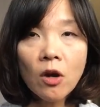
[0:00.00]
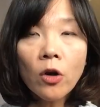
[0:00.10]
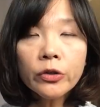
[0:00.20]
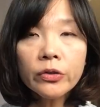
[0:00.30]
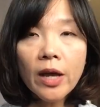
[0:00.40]

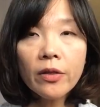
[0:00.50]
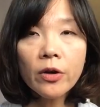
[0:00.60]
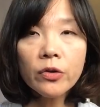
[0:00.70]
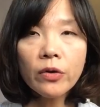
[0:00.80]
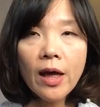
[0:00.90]

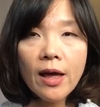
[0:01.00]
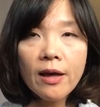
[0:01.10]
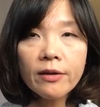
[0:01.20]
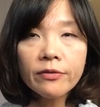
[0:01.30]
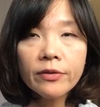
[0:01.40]
Altogether, you
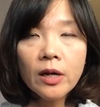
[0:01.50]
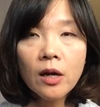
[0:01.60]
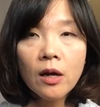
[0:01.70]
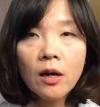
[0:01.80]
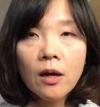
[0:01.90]
have
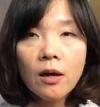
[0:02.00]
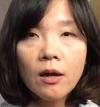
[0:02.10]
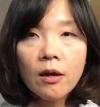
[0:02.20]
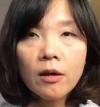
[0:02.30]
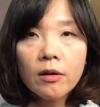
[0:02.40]

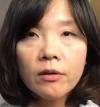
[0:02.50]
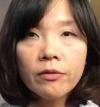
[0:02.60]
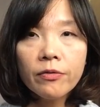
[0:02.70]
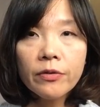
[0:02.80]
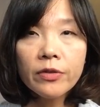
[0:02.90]

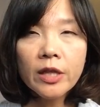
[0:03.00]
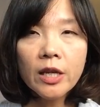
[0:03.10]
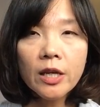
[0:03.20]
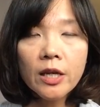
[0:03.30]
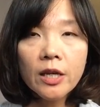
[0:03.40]

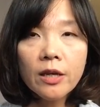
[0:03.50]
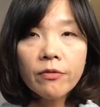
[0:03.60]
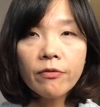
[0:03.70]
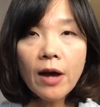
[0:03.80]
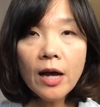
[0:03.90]

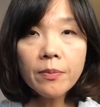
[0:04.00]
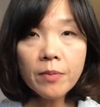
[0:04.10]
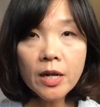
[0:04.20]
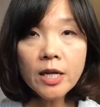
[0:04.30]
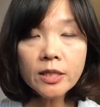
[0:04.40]
55
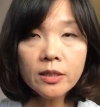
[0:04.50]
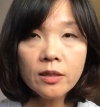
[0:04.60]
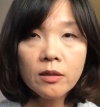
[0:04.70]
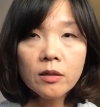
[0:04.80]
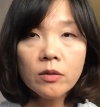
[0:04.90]
minutes,
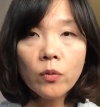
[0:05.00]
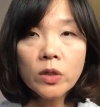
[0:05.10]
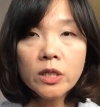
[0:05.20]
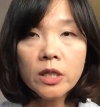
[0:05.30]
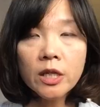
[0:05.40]

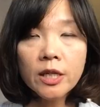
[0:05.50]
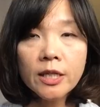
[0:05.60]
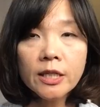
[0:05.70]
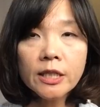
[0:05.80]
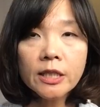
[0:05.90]
which
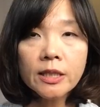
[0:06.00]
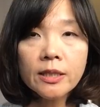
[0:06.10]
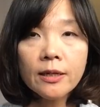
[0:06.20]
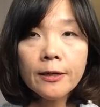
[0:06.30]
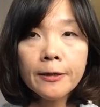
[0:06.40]
is
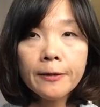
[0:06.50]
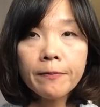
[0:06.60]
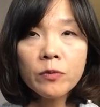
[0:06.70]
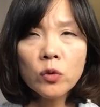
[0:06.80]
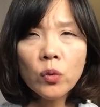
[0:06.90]

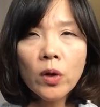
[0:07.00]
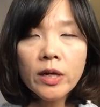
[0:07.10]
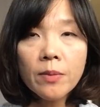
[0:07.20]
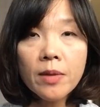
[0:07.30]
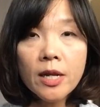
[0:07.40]

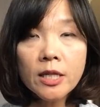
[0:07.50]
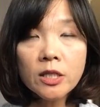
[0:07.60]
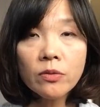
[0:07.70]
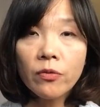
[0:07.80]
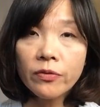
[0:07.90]
20
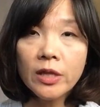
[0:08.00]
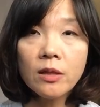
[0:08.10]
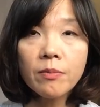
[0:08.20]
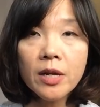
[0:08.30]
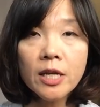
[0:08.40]
minutes,
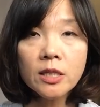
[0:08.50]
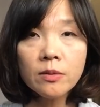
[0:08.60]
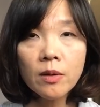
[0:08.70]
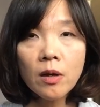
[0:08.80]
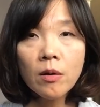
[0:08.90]
15 minutes
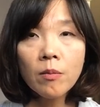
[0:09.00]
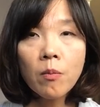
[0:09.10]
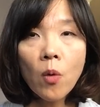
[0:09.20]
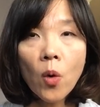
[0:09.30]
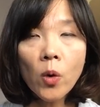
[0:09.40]

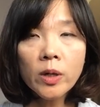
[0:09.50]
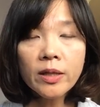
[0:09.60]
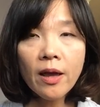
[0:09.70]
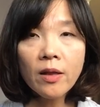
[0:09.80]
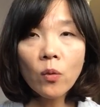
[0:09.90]
more
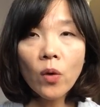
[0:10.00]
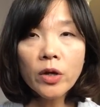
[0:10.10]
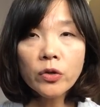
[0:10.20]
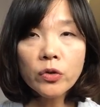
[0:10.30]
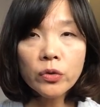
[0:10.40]
than
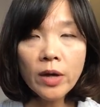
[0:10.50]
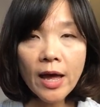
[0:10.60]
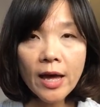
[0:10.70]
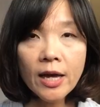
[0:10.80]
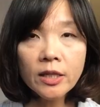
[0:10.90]
what you
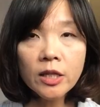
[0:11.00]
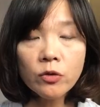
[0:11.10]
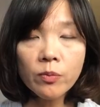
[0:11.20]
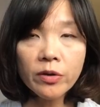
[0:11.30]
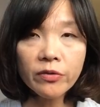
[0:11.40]
had in
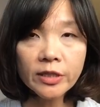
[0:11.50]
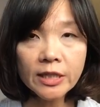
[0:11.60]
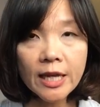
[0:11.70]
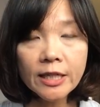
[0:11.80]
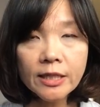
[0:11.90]
your previous
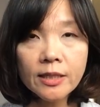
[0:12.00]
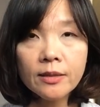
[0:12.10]
test.